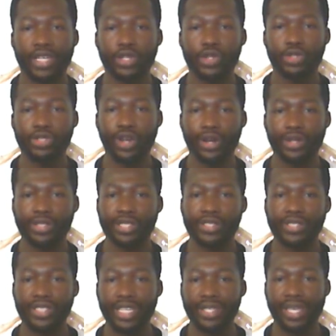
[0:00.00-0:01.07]
you start to
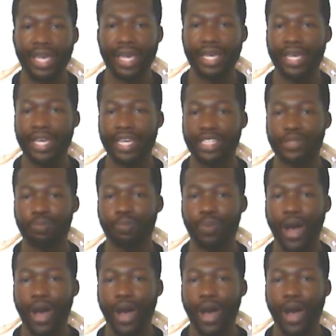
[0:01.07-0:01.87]
see that his